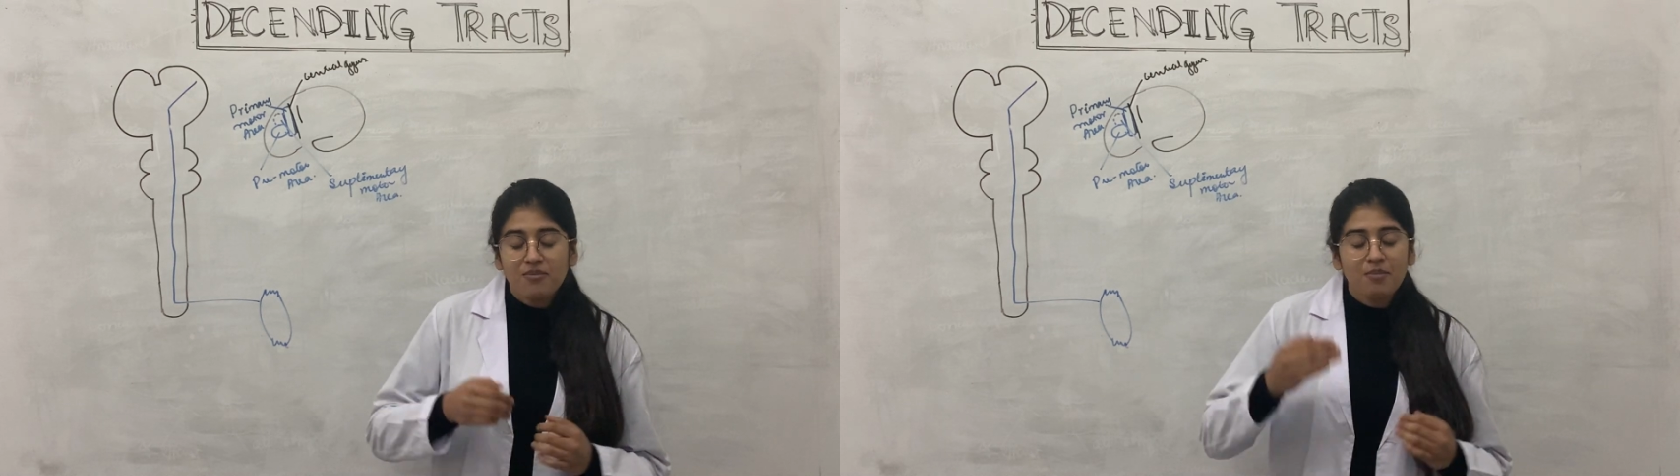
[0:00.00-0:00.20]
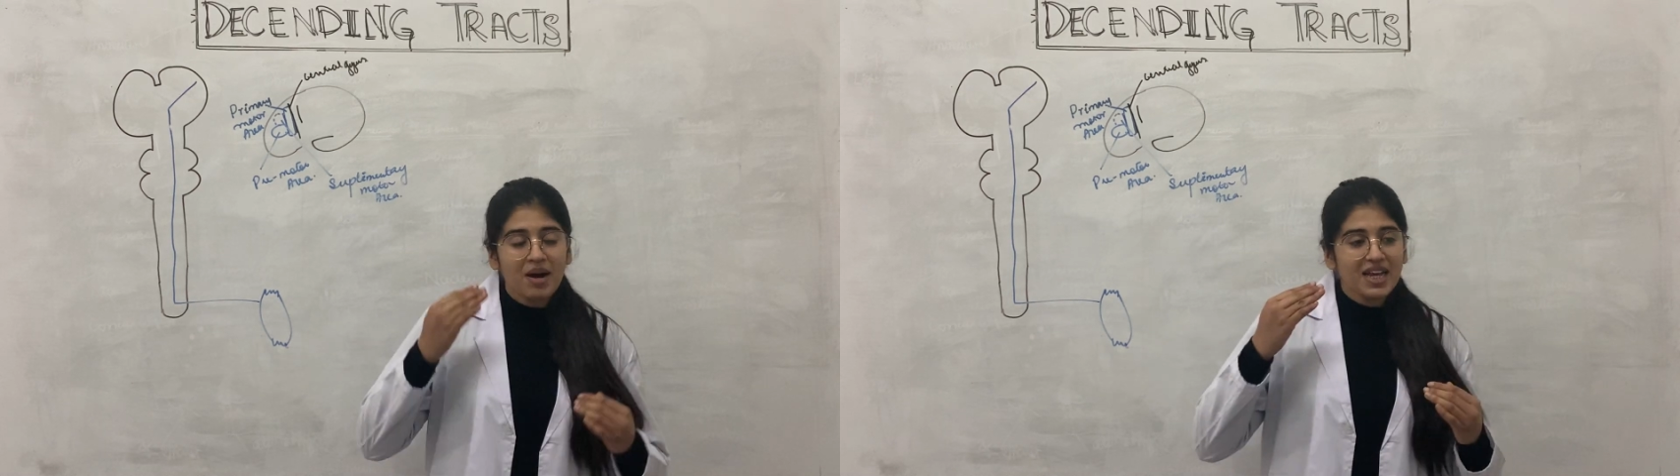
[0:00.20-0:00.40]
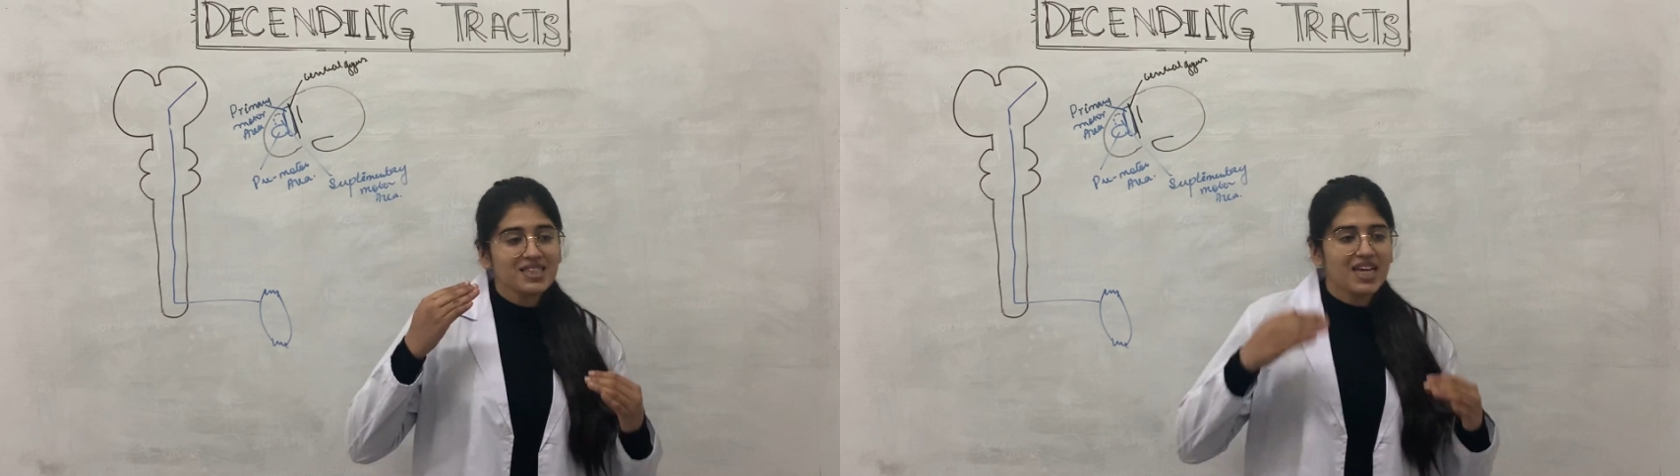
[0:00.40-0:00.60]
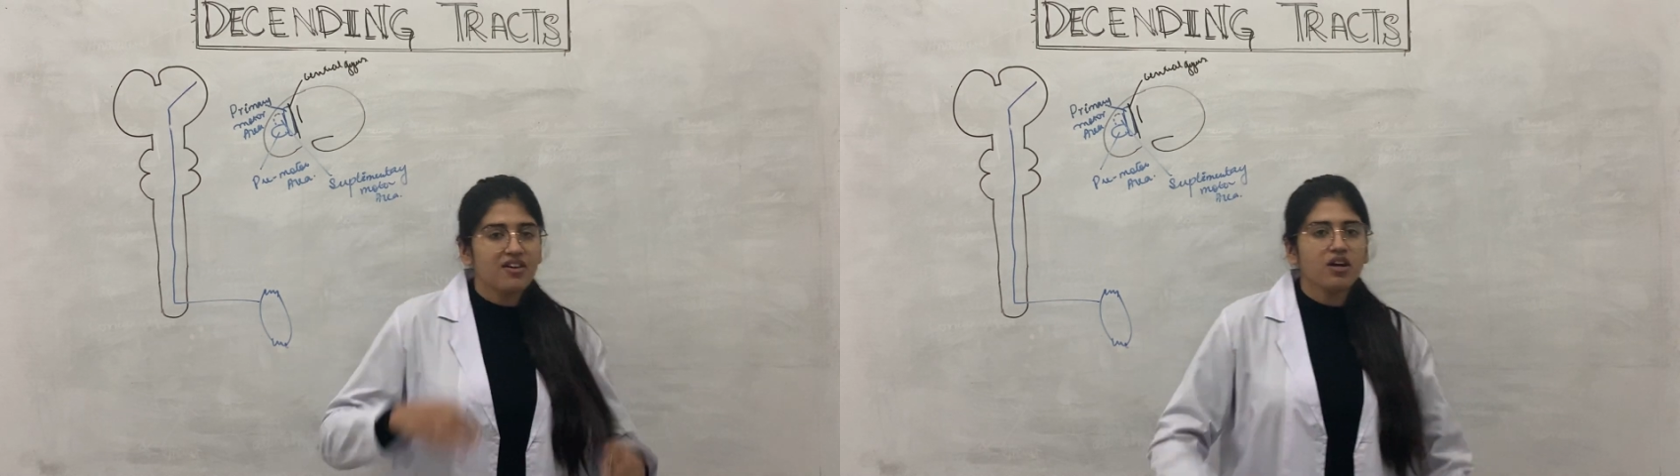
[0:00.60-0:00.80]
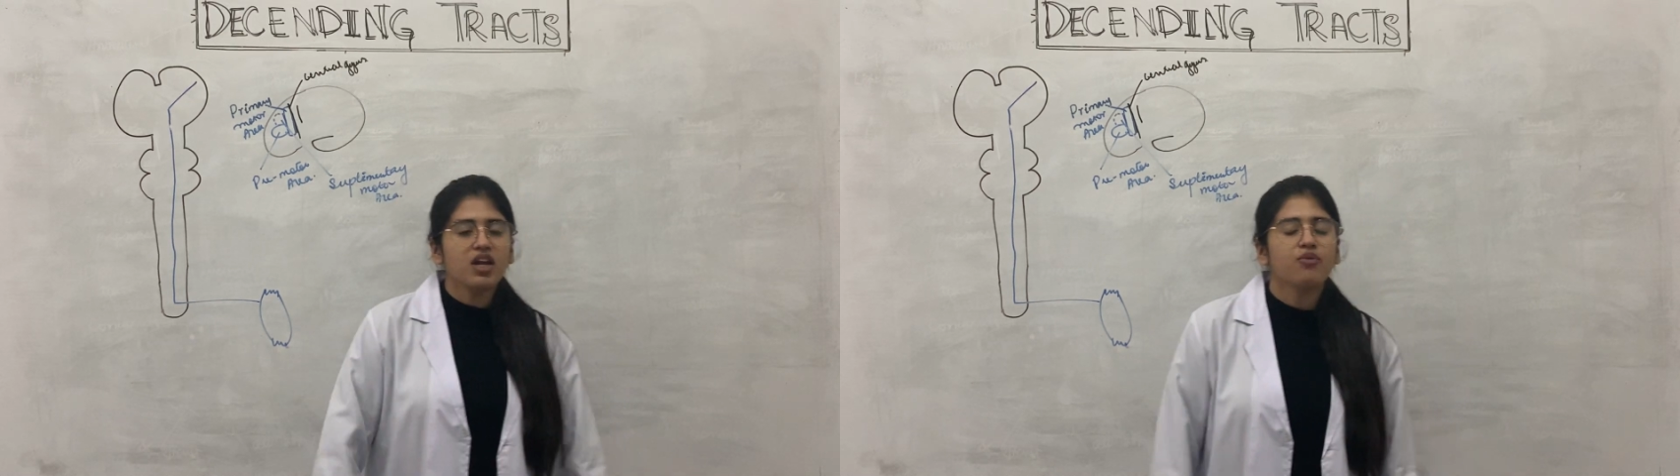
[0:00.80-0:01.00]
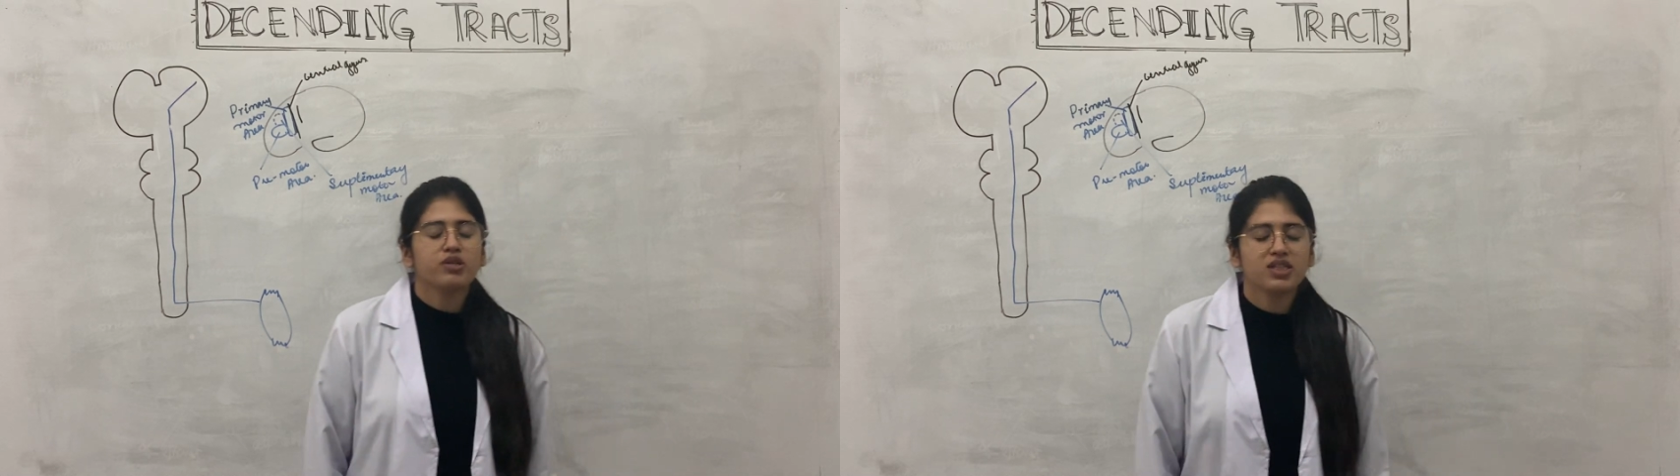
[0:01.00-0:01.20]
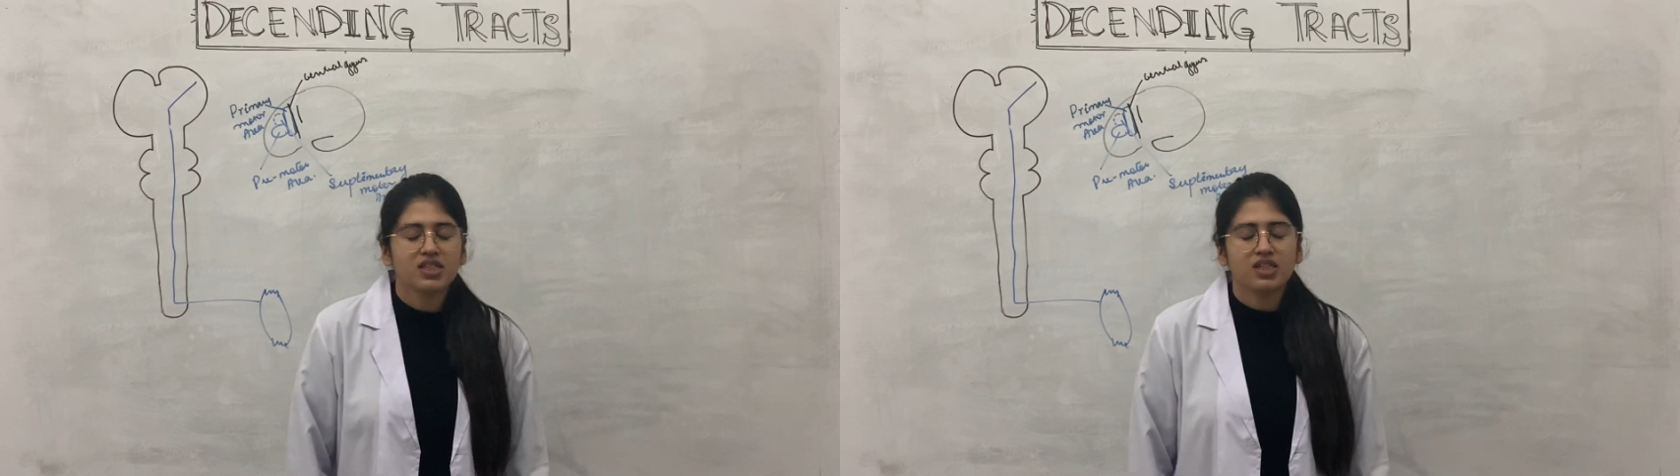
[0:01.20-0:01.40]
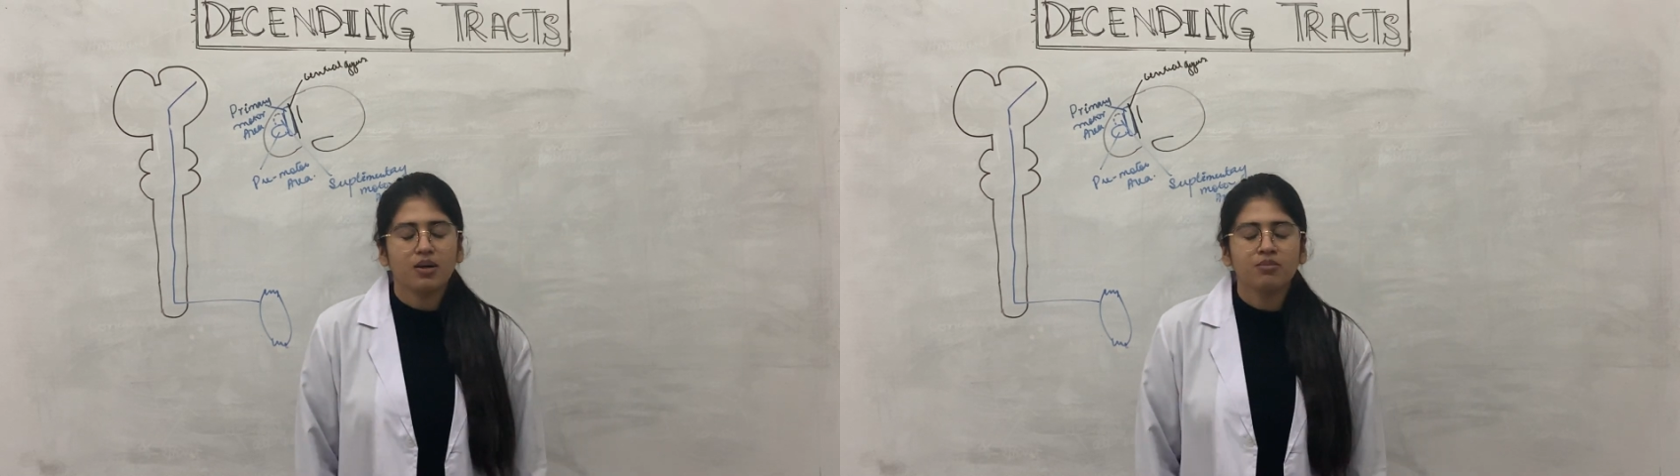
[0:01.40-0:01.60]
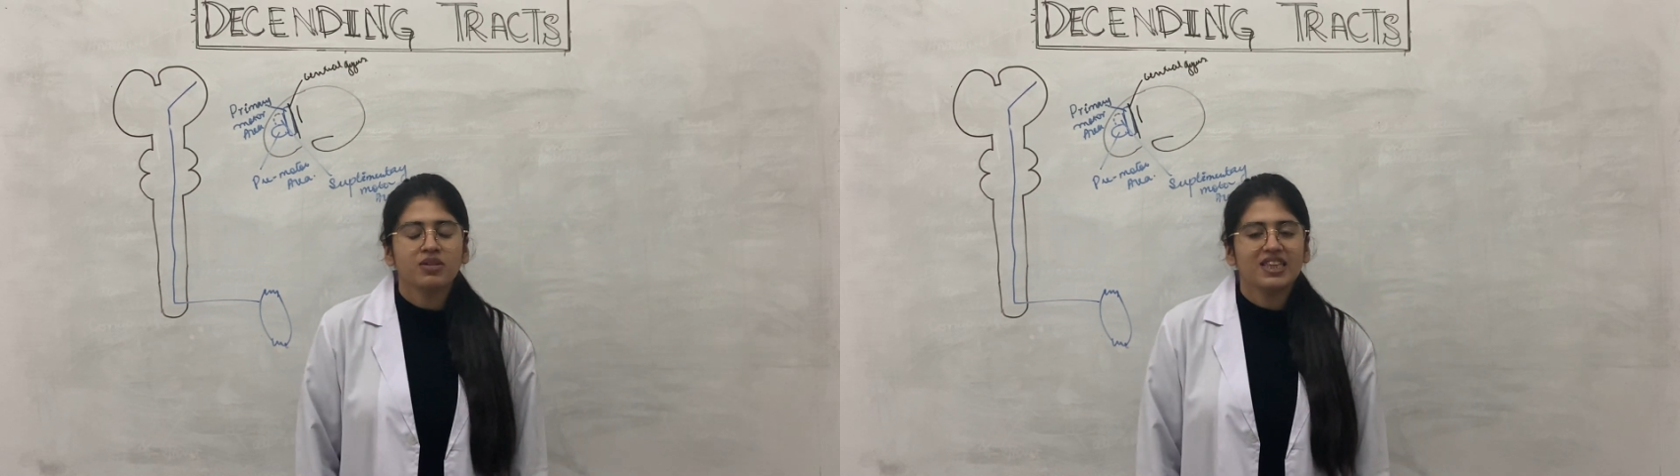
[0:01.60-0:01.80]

my central nervous system